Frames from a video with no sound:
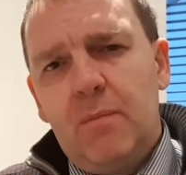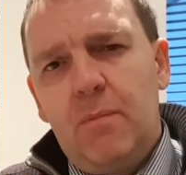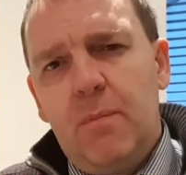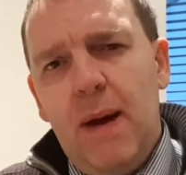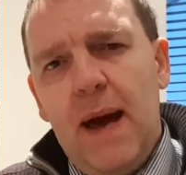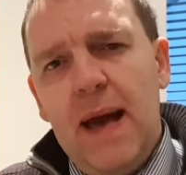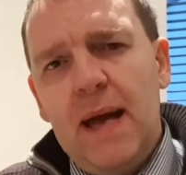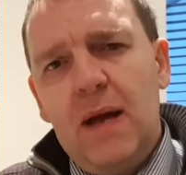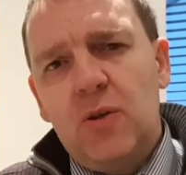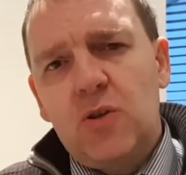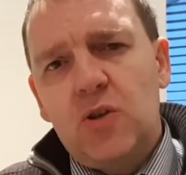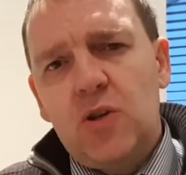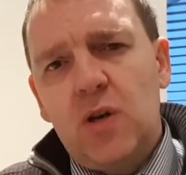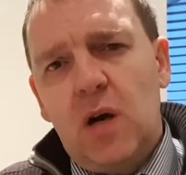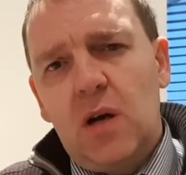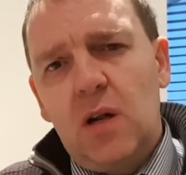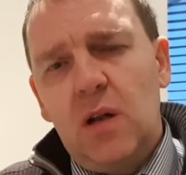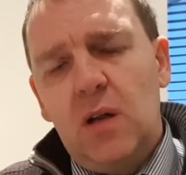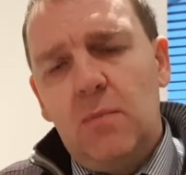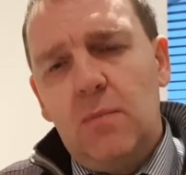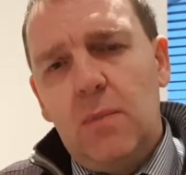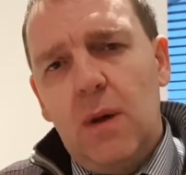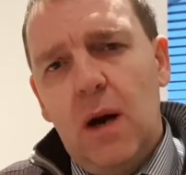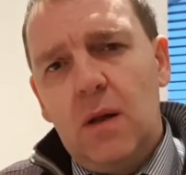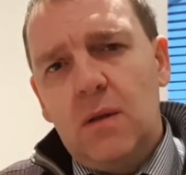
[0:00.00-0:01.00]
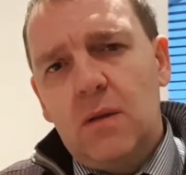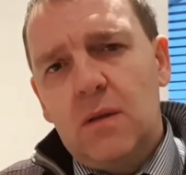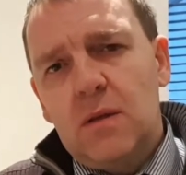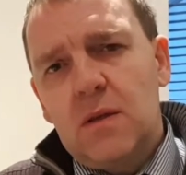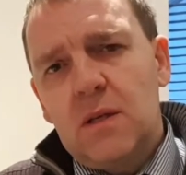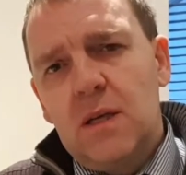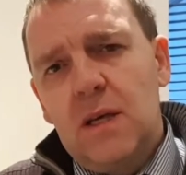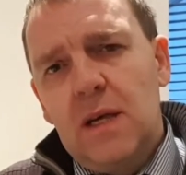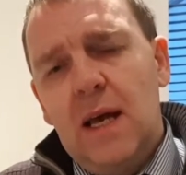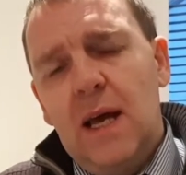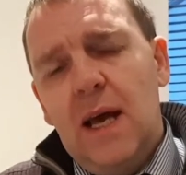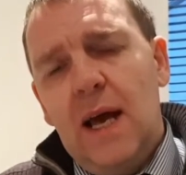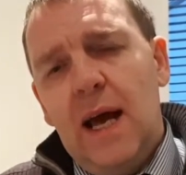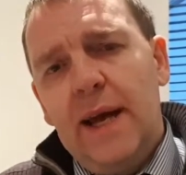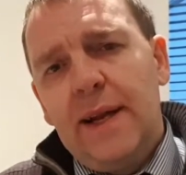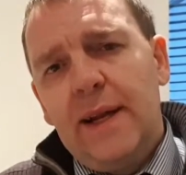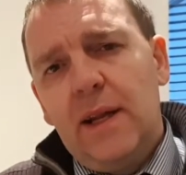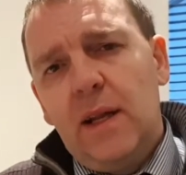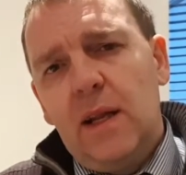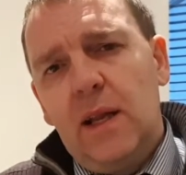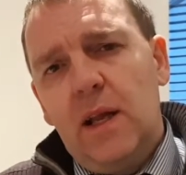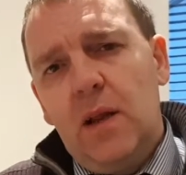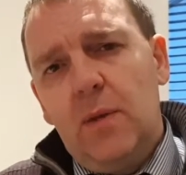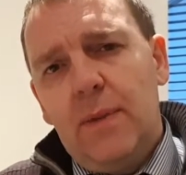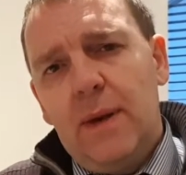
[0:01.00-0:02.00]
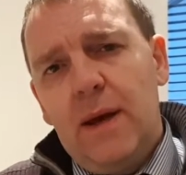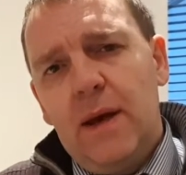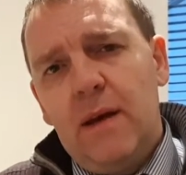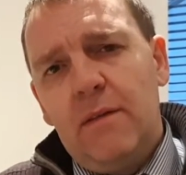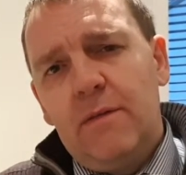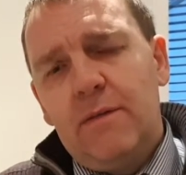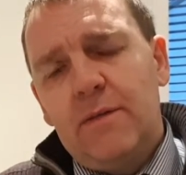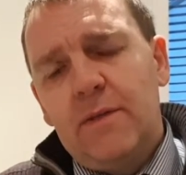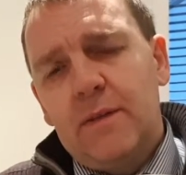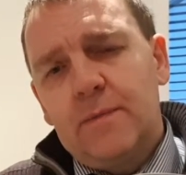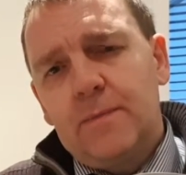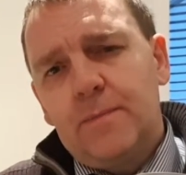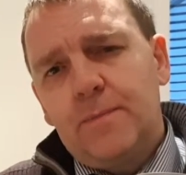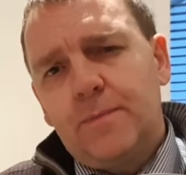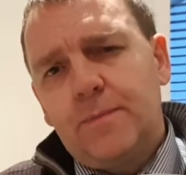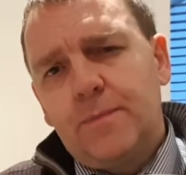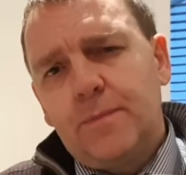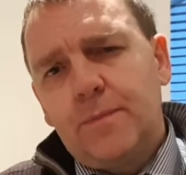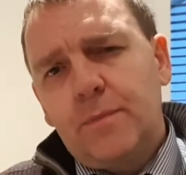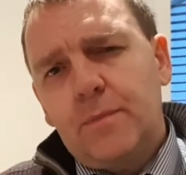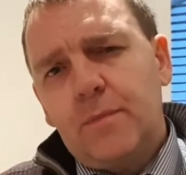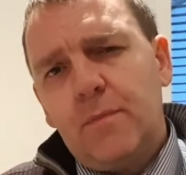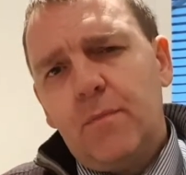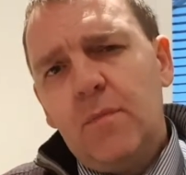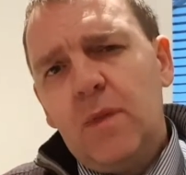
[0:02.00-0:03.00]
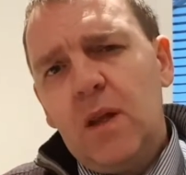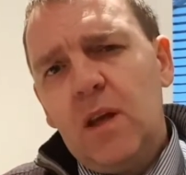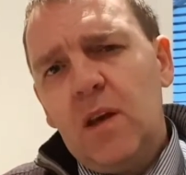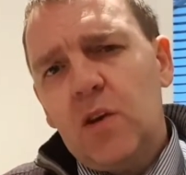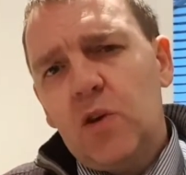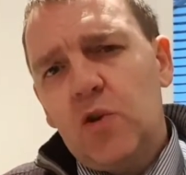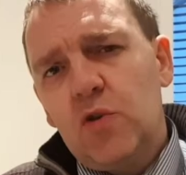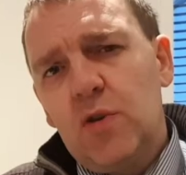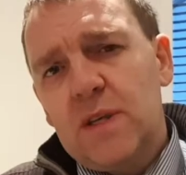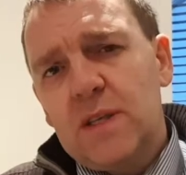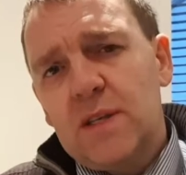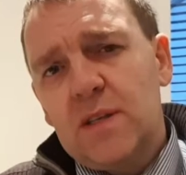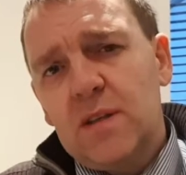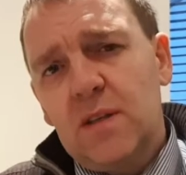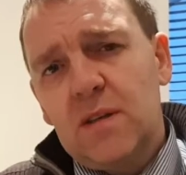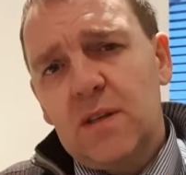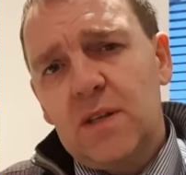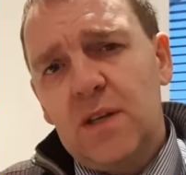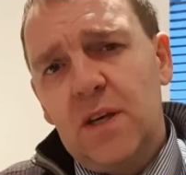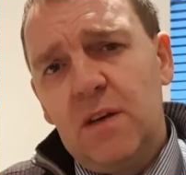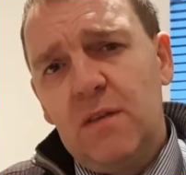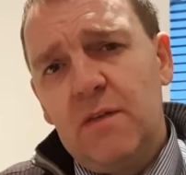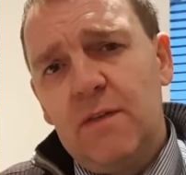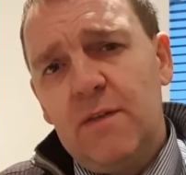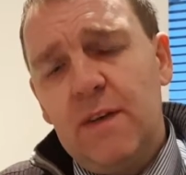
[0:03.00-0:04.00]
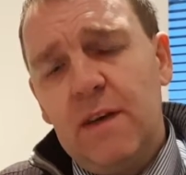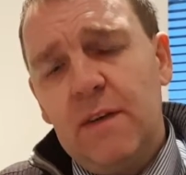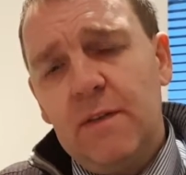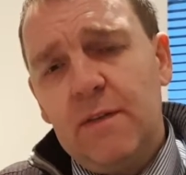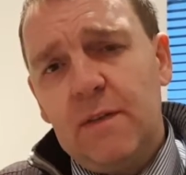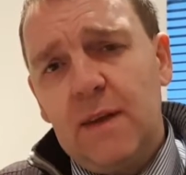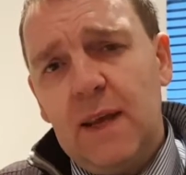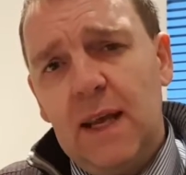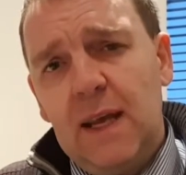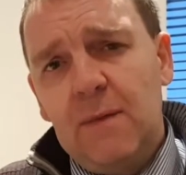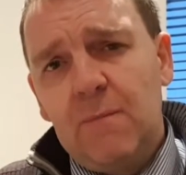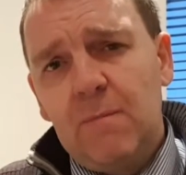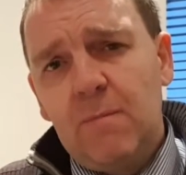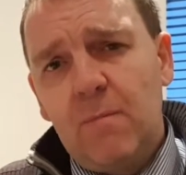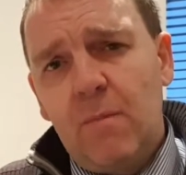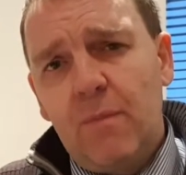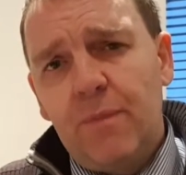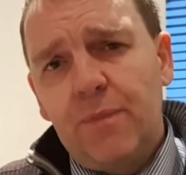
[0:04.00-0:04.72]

pale chocolate malt and a little bit of Crystal 250.